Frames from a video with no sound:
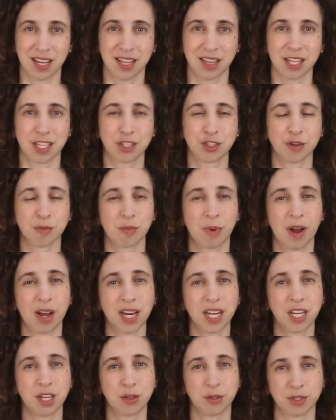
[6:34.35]
that your
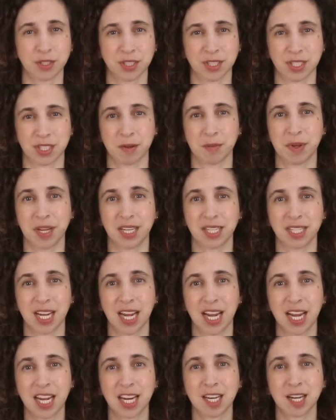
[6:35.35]
body uses to
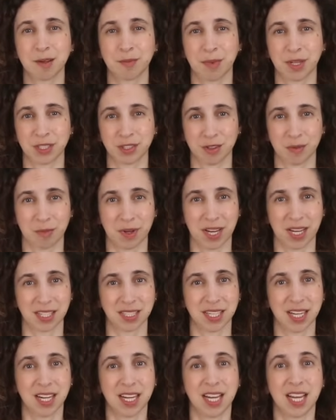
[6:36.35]
maintain muscle mass